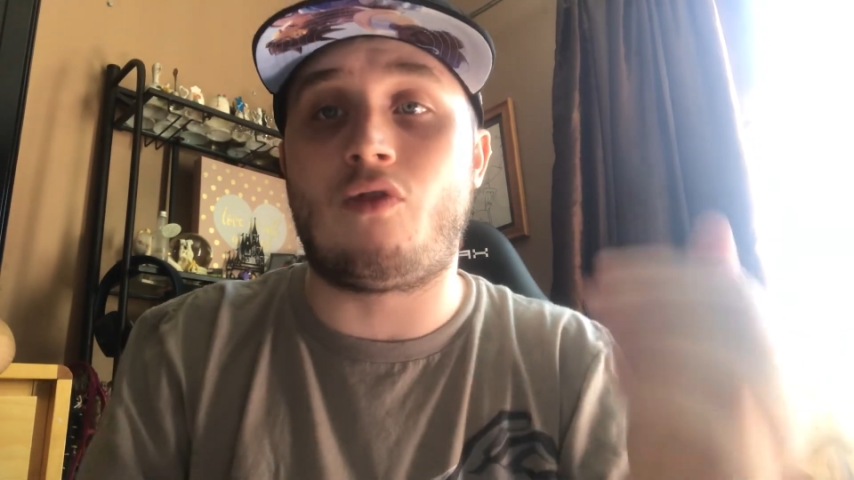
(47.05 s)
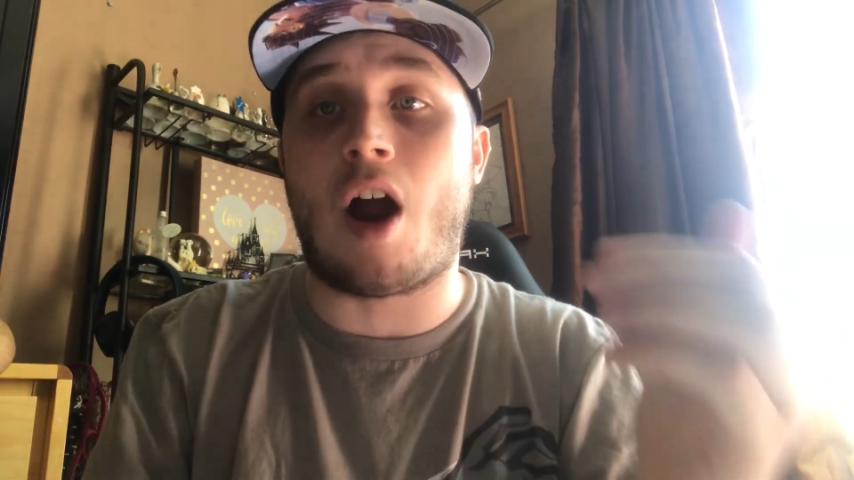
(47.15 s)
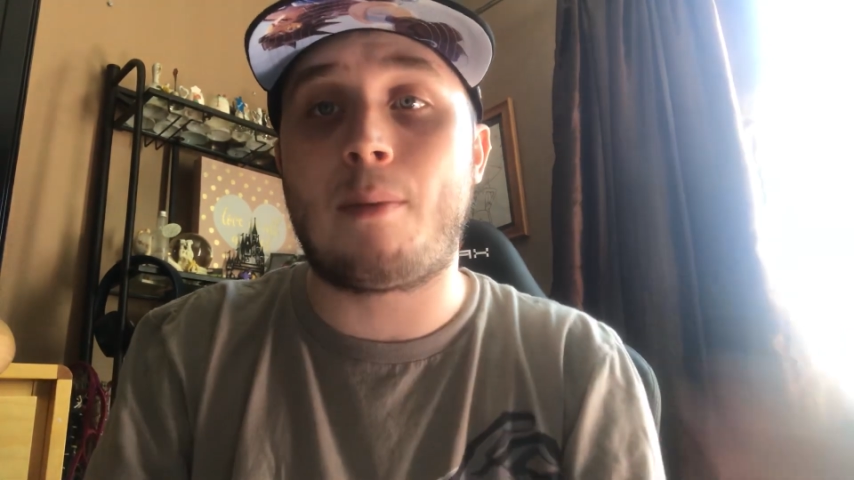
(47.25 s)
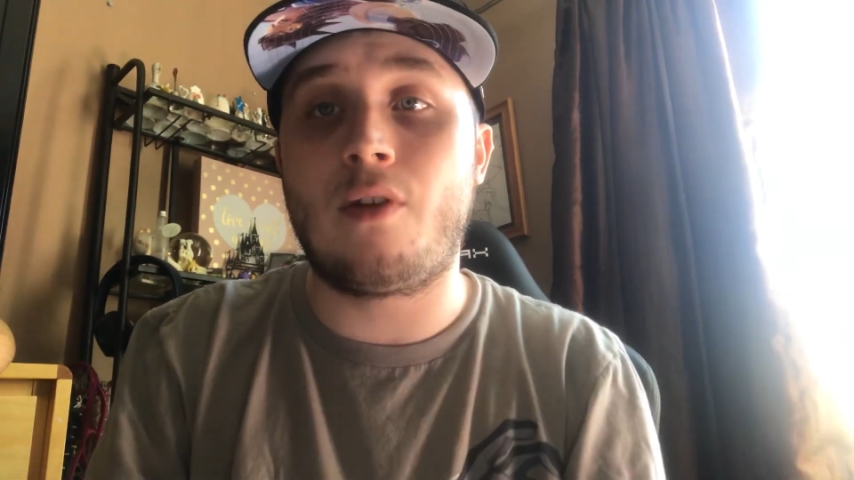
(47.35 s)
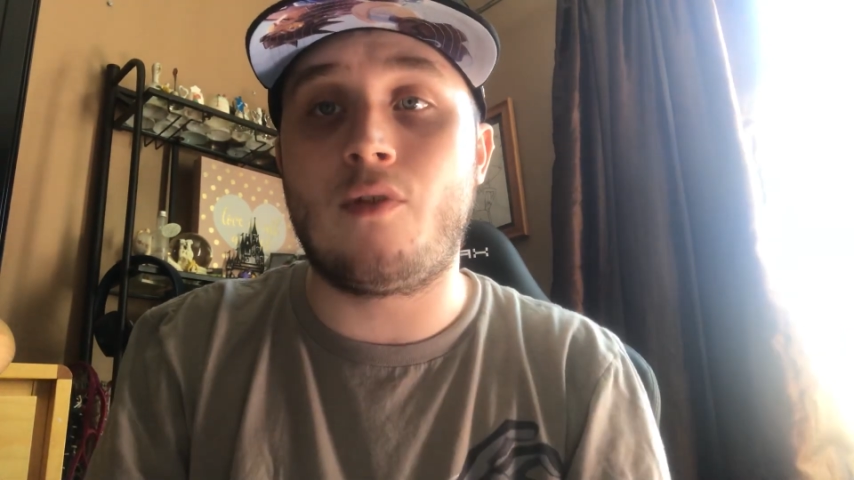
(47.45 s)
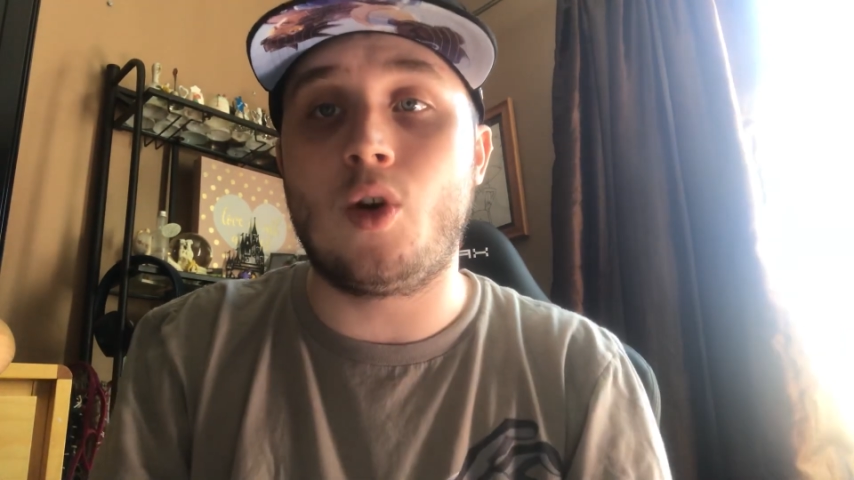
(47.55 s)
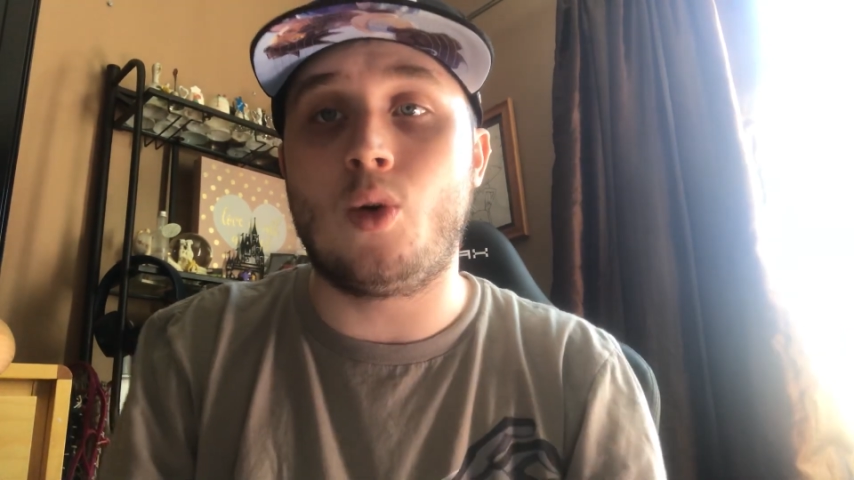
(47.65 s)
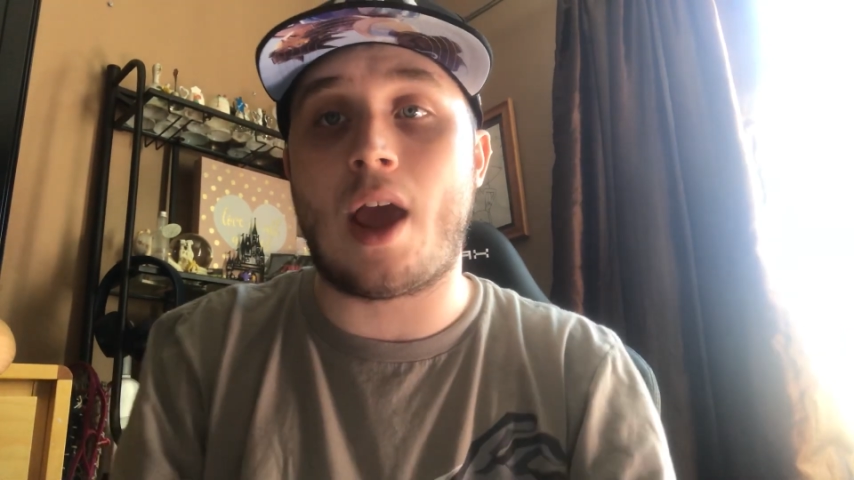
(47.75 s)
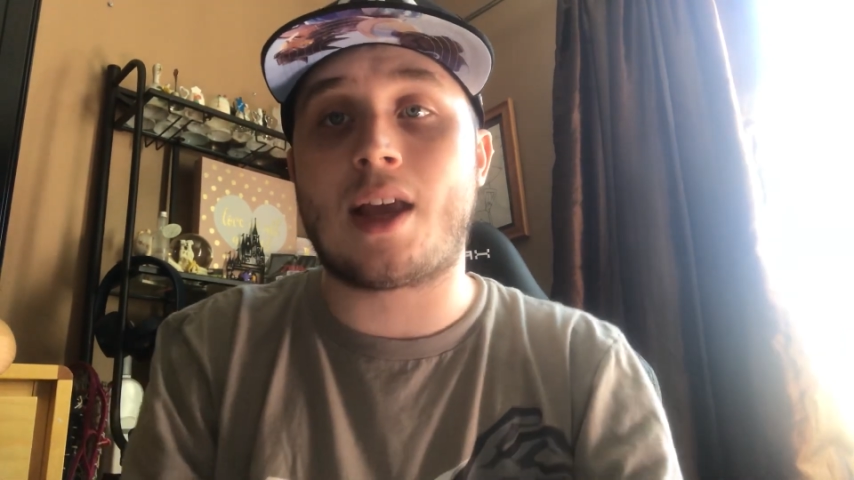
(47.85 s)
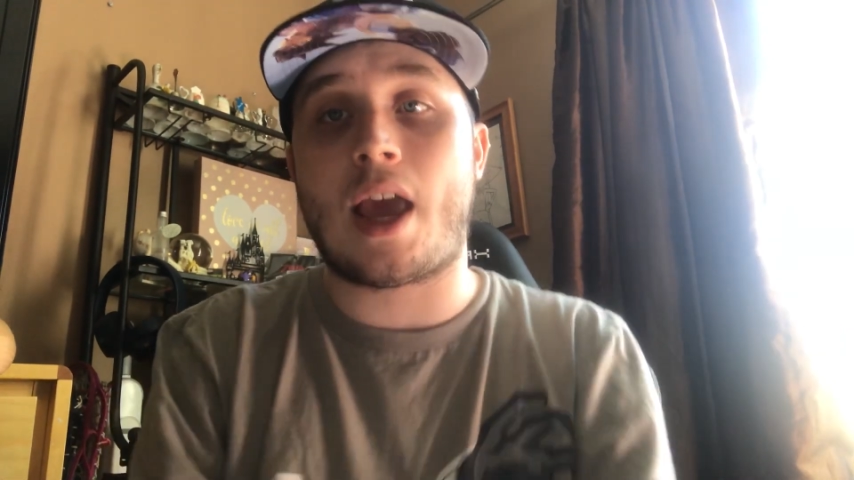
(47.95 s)
Robert
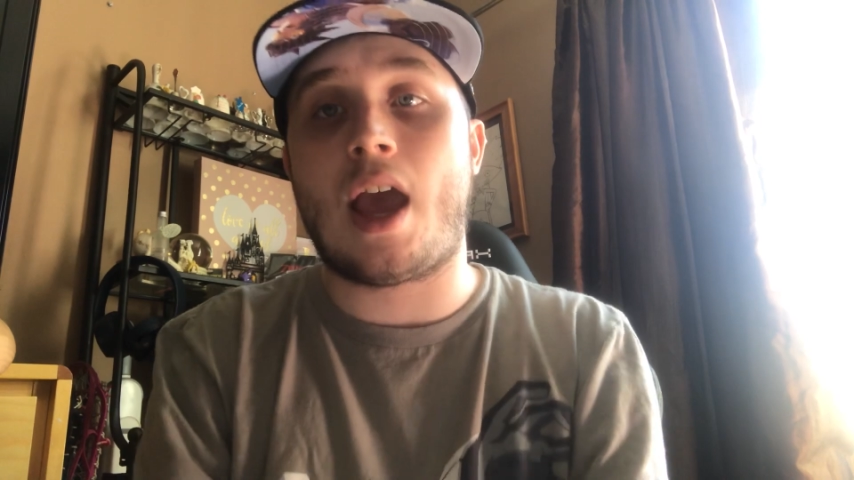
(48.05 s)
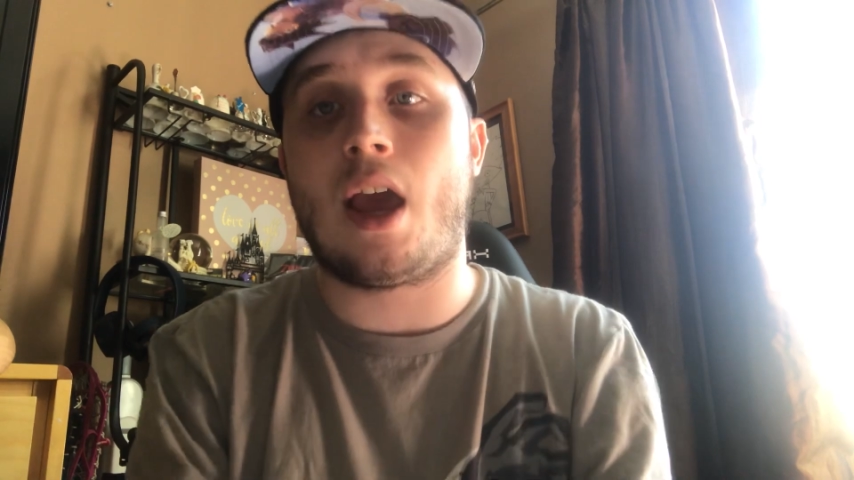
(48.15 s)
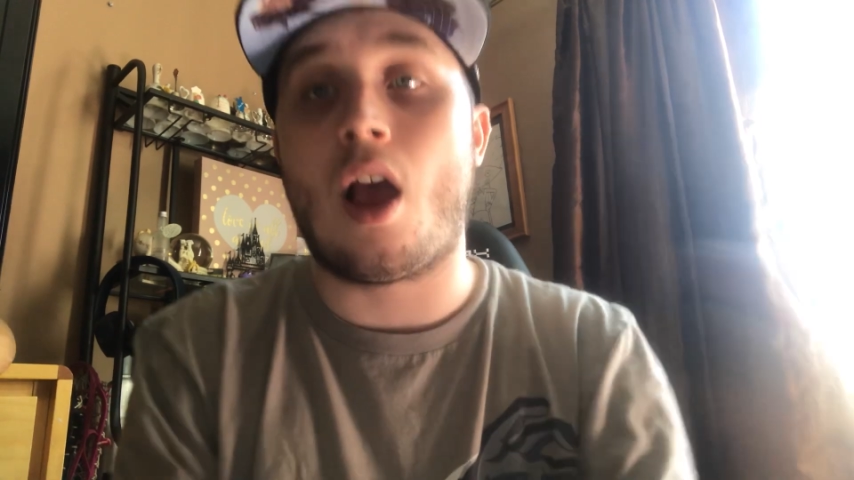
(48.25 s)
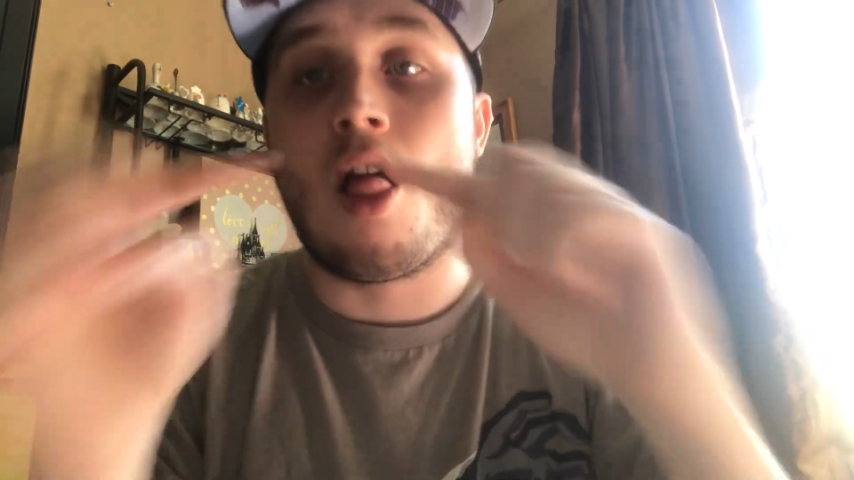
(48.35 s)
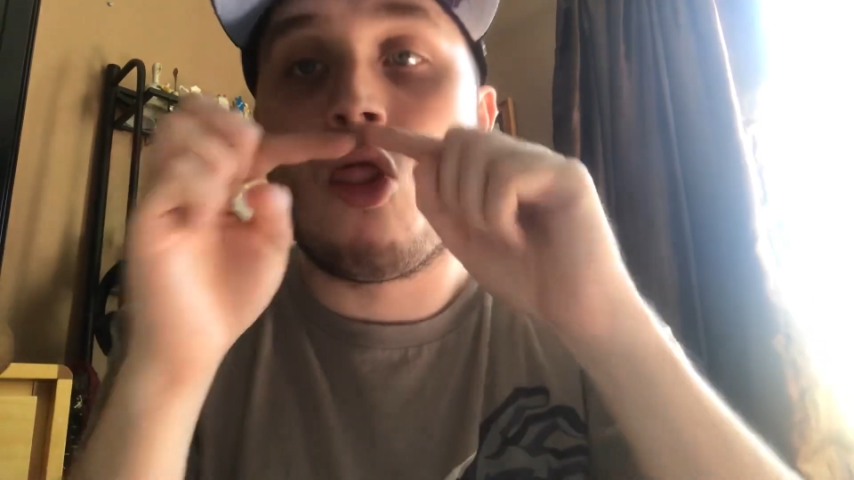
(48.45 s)
Roode, a.k.a.